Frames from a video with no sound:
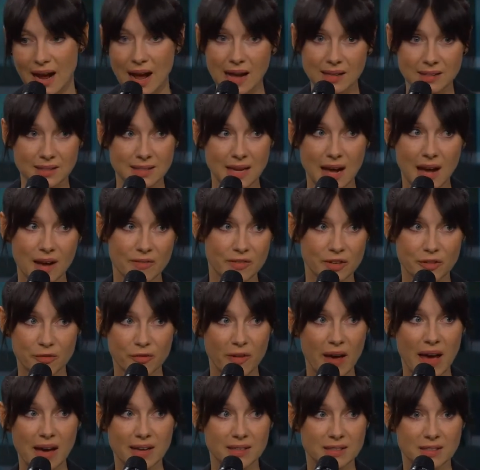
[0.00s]
has to have an
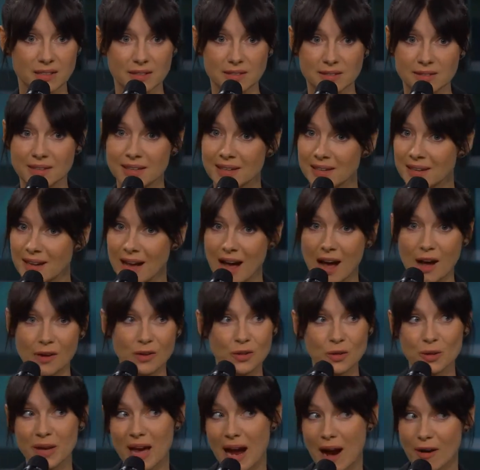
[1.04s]
effect on how
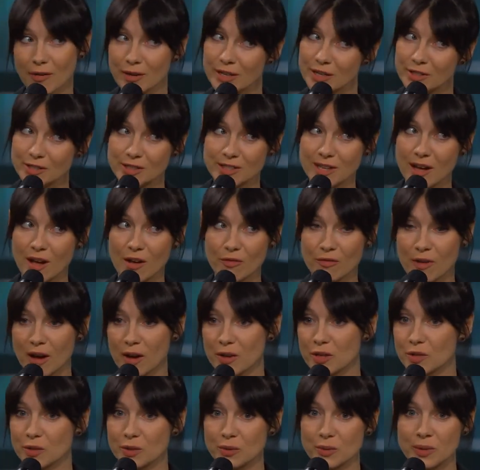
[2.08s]
you carry yourself, how
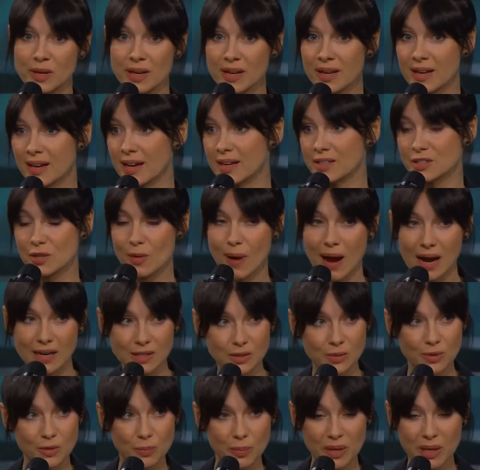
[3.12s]
you
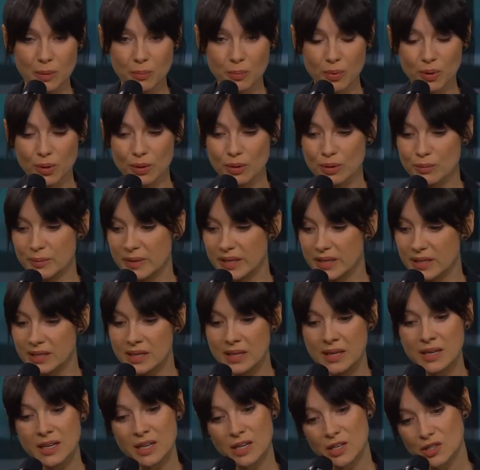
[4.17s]
interact with people. I mean,
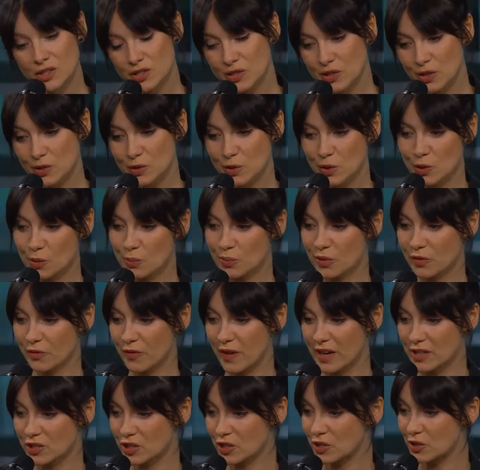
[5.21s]
she's also a
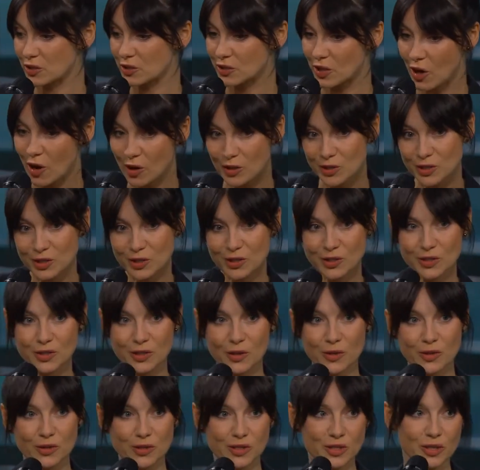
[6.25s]
professional doctor,
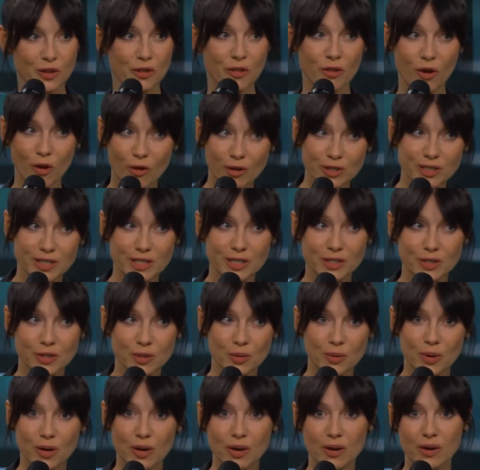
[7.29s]
so there's an authority
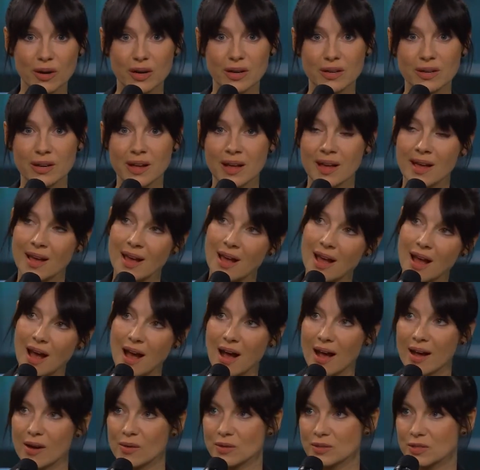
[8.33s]
to her, and
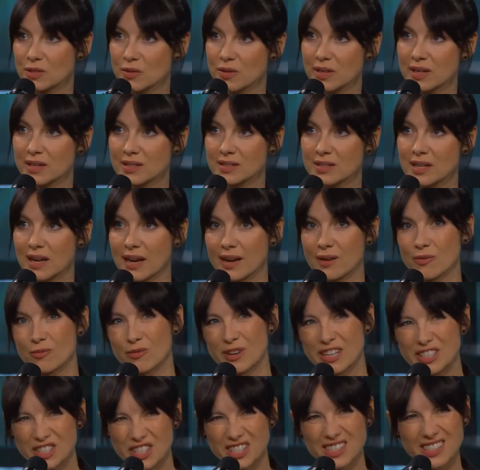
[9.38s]
I also think a slight
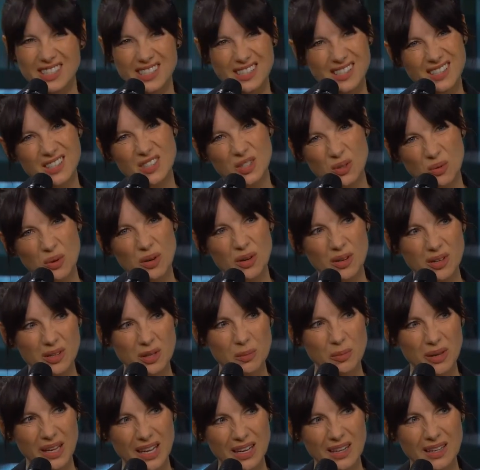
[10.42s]
rigidness to her in
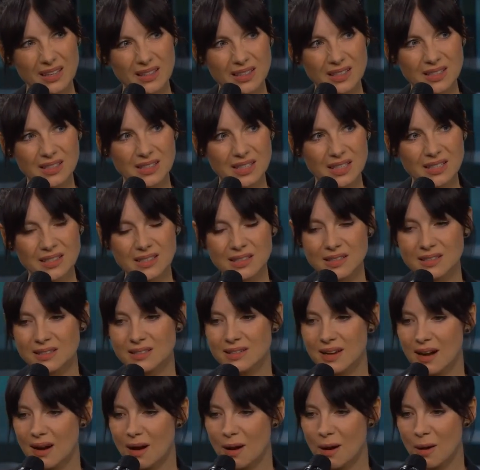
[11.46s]
the beginning of the
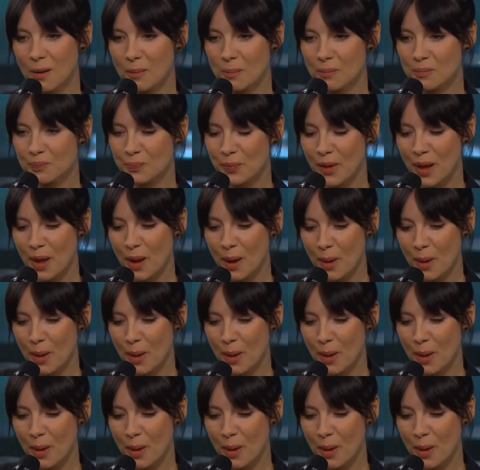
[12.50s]
season. Um,